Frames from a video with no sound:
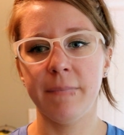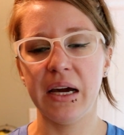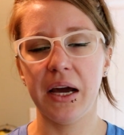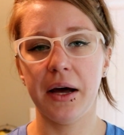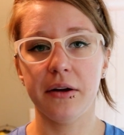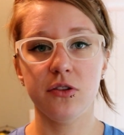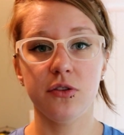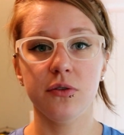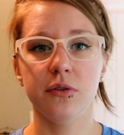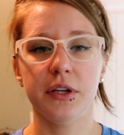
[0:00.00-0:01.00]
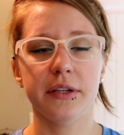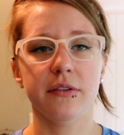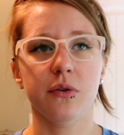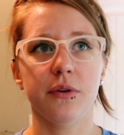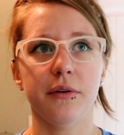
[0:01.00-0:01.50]
my attitude,
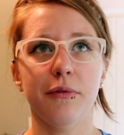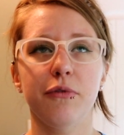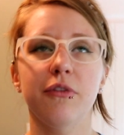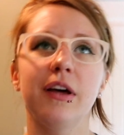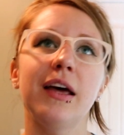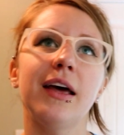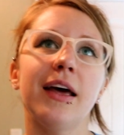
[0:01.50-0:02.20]
and sort of,